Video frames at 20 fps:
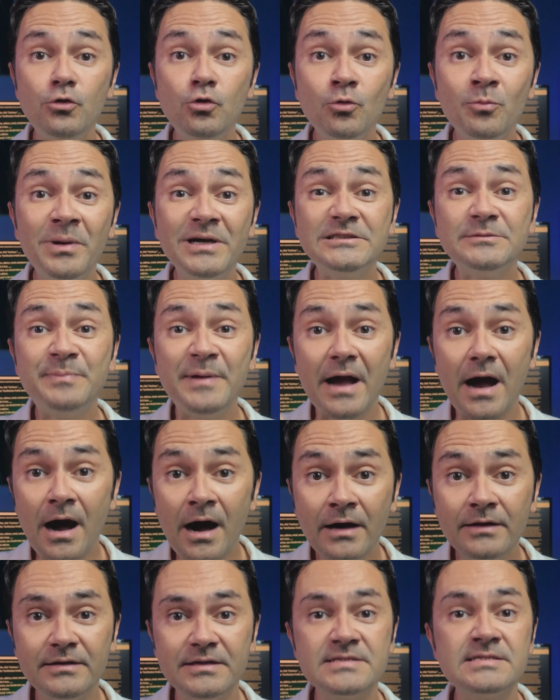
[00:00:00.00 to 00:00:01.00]
you must be
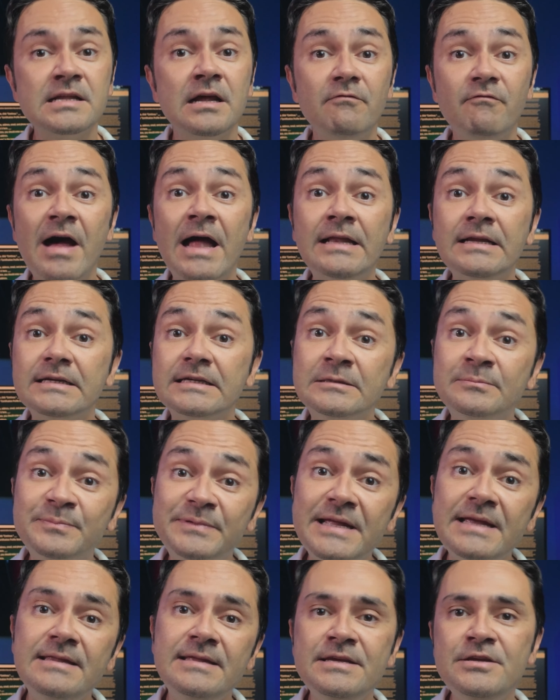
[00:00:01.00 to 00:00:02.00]
honest when
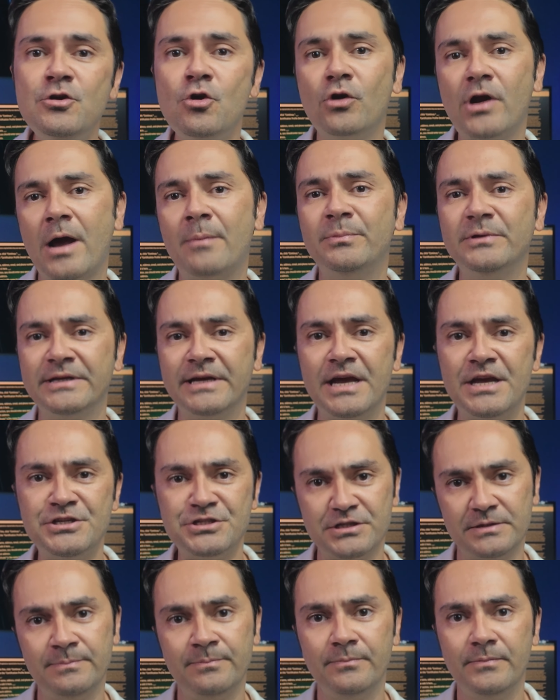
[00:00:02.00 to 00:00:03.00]
completing your
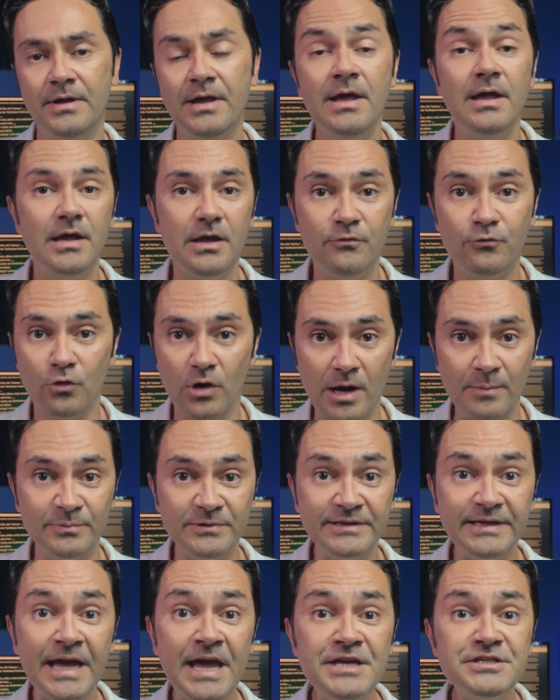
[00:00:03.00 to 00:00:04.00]
application. If your
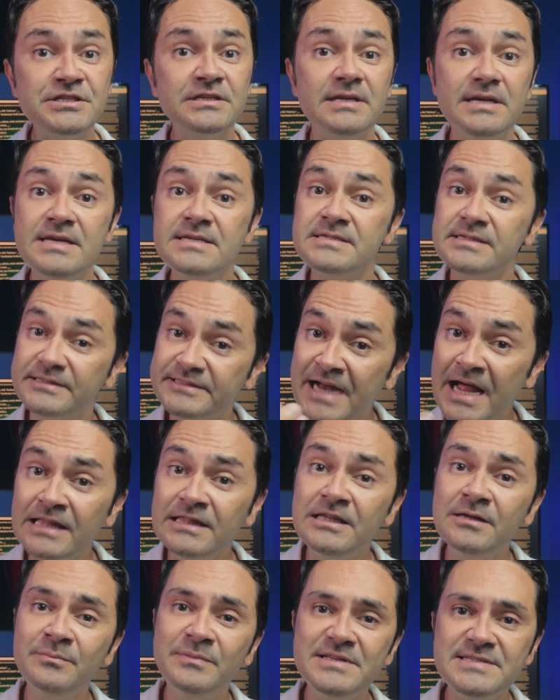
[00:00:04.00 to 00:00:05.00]
application is
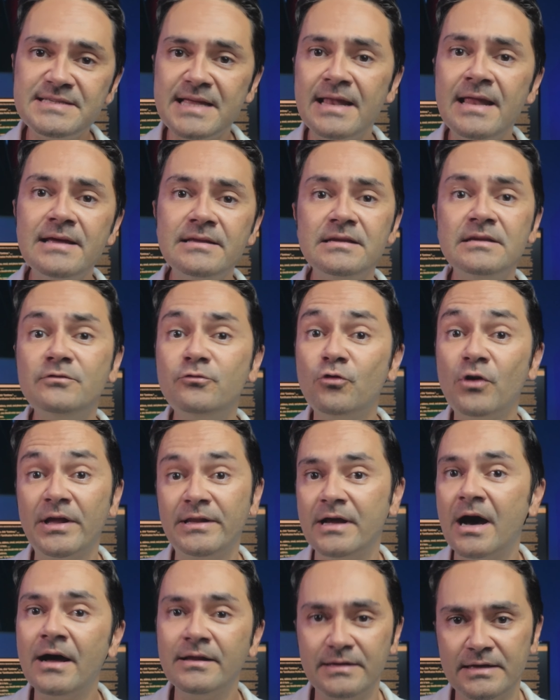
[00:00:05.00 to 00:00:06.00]
randomly selected for
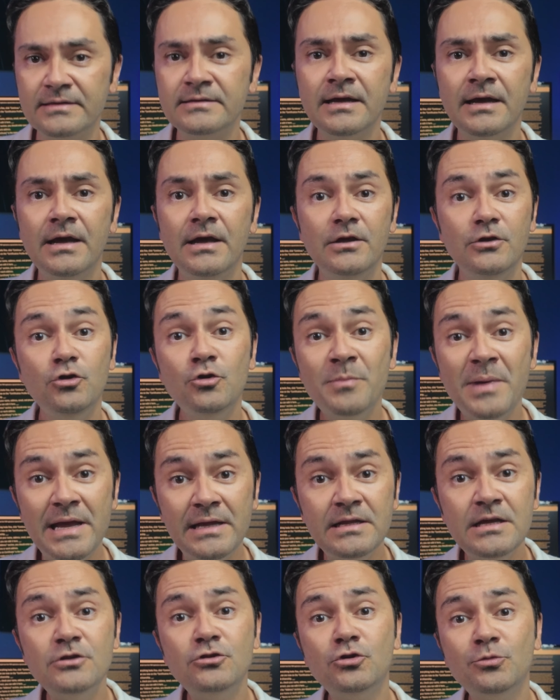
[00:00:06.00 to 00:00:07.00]
an audit, you
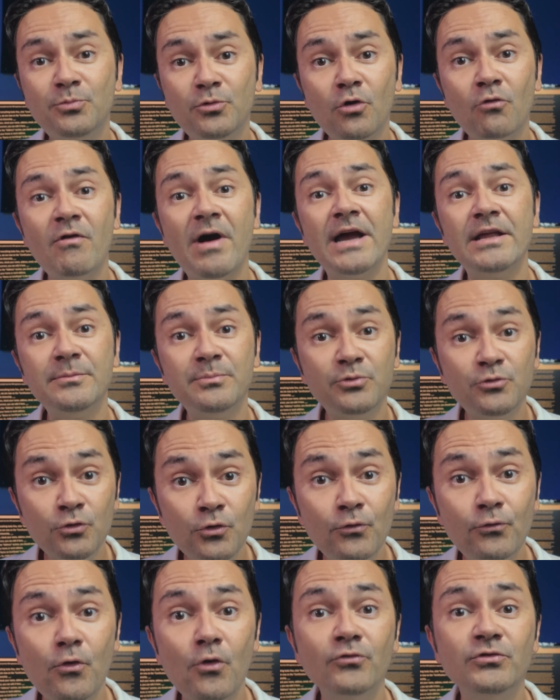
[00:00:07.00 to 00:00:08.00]
may need to provide
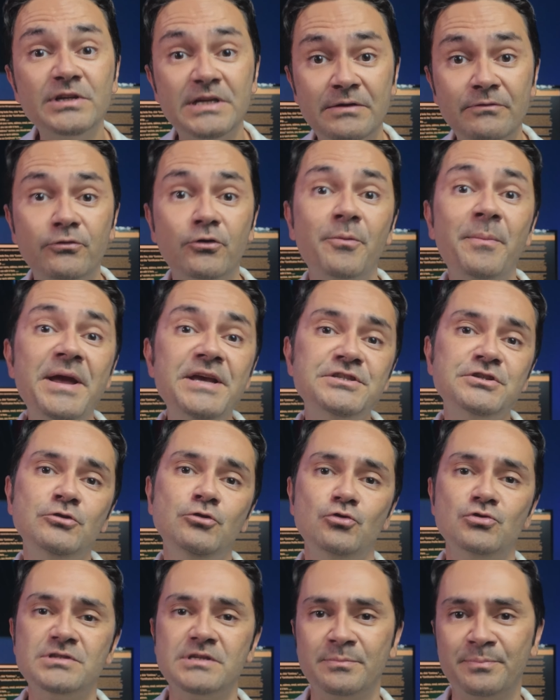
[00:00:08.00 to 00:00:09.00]
proof of the
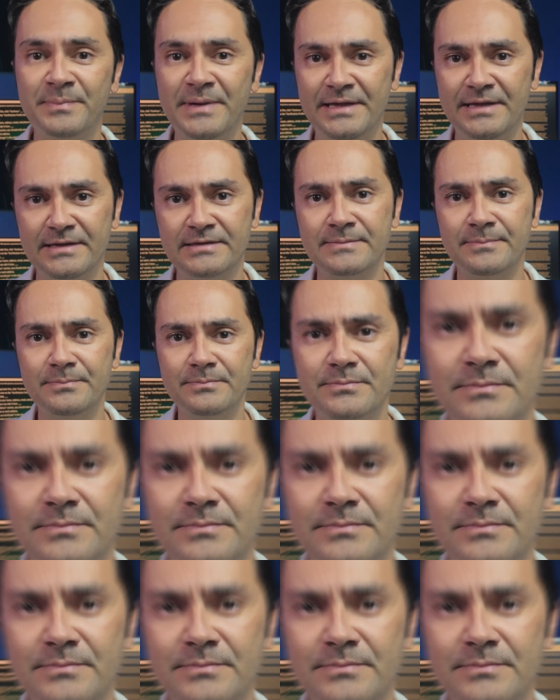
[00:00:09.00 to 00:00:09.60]
information you submitted.